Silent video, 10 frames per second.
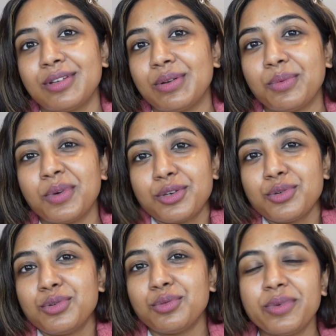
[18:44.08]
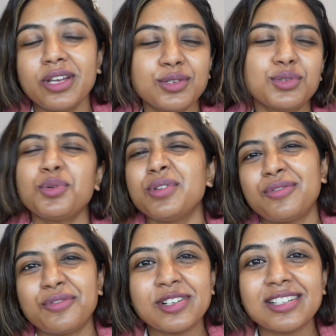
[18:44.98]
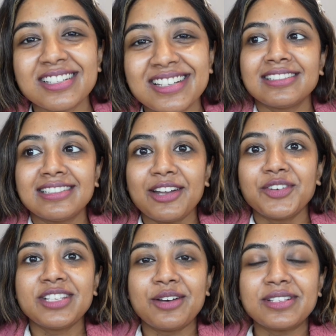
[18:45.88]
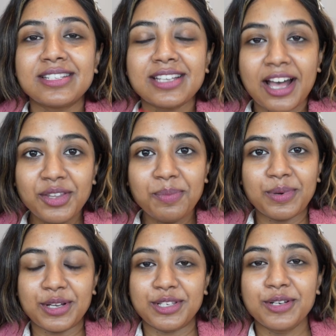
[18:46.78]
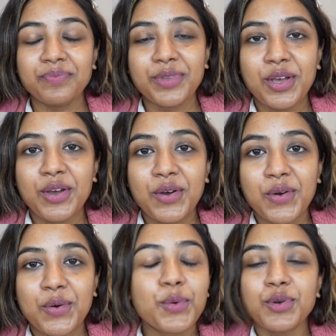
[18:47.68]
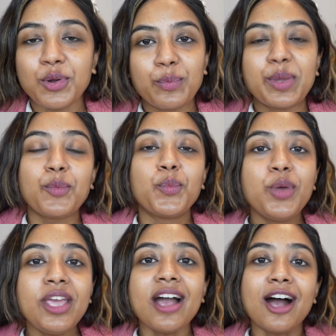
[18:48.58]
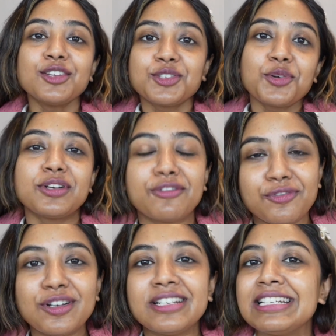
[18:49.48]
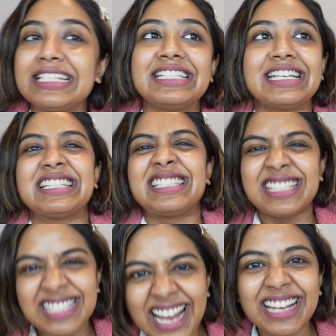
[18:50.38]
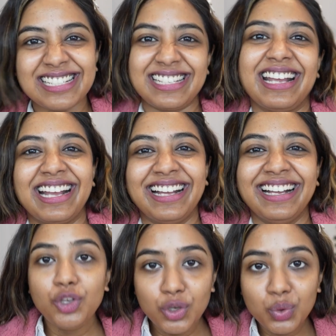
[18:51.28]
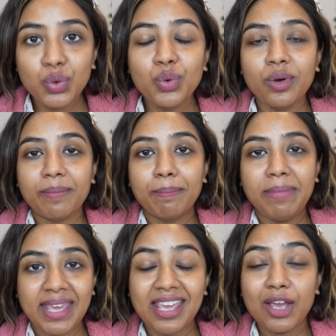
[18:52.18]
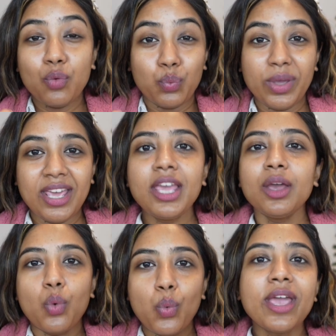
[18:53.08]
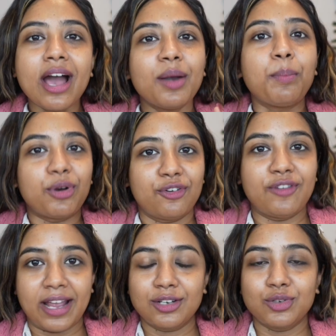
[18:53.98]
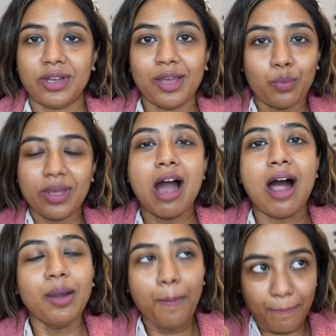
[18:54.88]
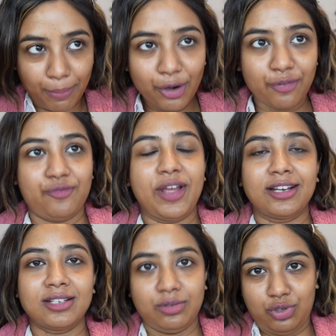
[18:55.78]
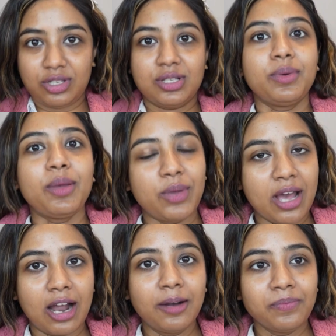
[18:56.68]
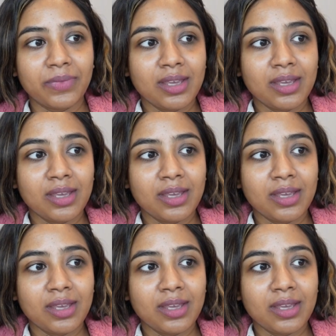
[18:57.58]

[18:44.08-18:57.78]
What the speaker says: You know, what to do? We are so different. Then there was this other person who told me, we are so different. It is exciting. You, me, we are perfect. Okay, we are perfect just the way we are.